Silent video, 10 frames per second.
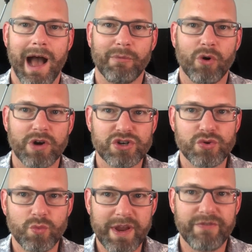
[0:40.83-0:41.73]
I'm going
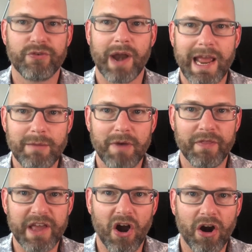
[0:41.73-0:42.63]
to reframe
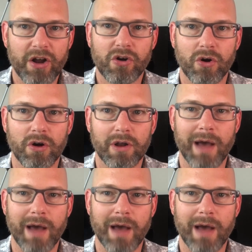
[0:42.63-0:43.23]
the article.